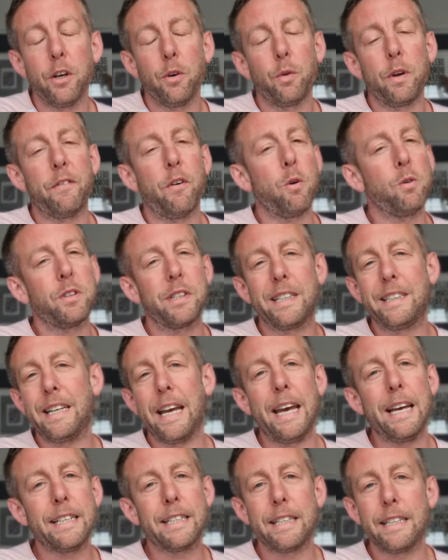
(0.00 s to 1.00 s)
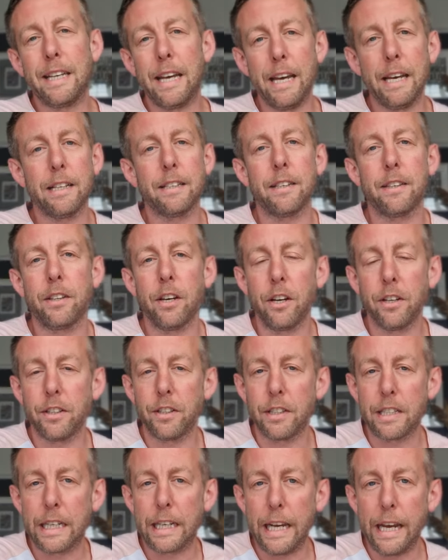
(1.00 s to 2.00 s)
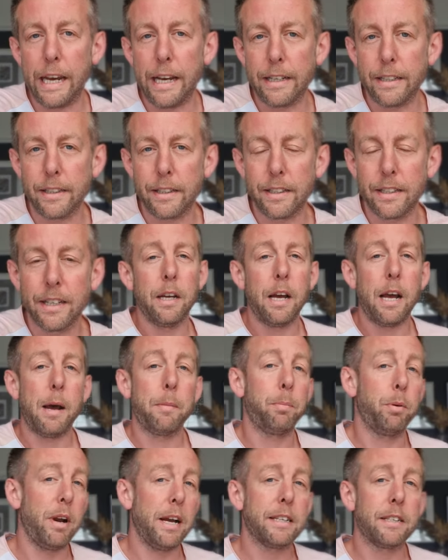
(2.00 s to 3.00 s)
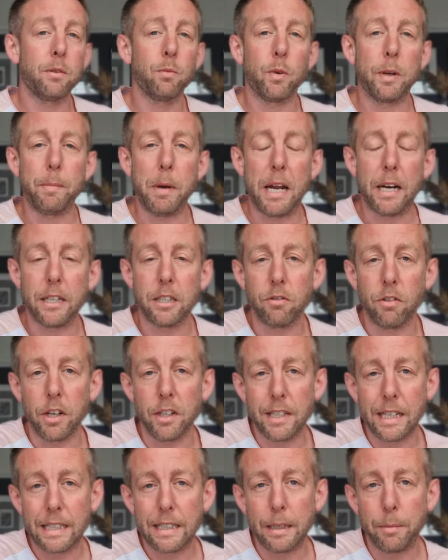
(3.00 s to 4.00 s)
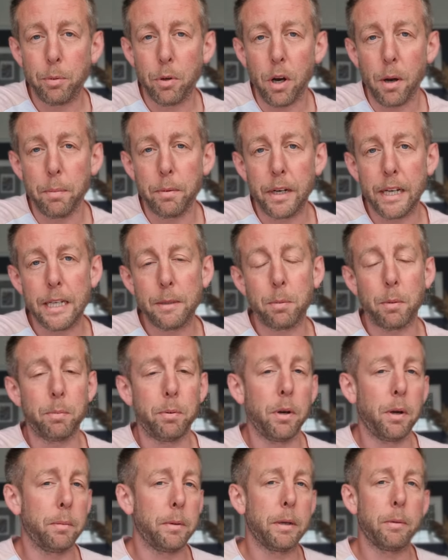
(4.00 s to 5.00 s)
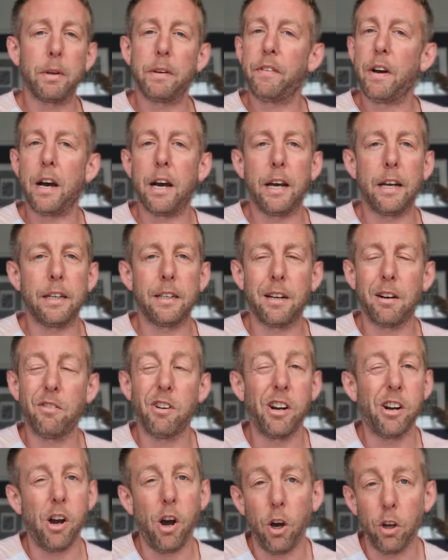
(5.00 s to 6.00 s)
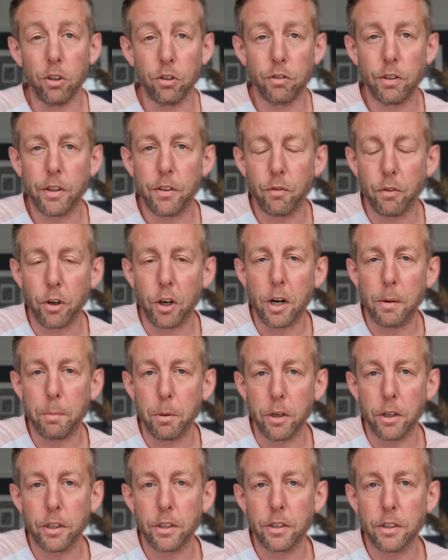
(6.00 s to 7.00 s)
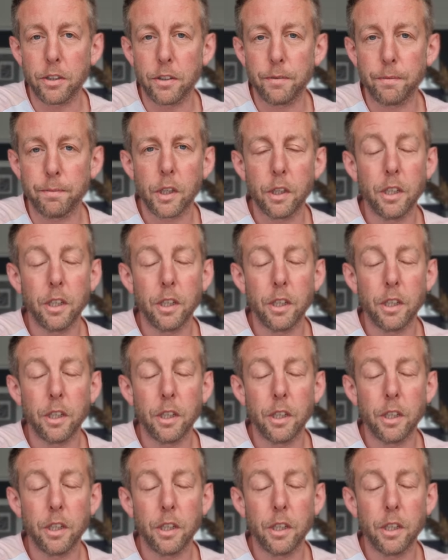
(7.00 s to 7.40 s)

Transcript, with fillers: We've hosted tens and tens of thousands of guests. At present, we manage around 60 properties, but probably we've had around 100 through our books.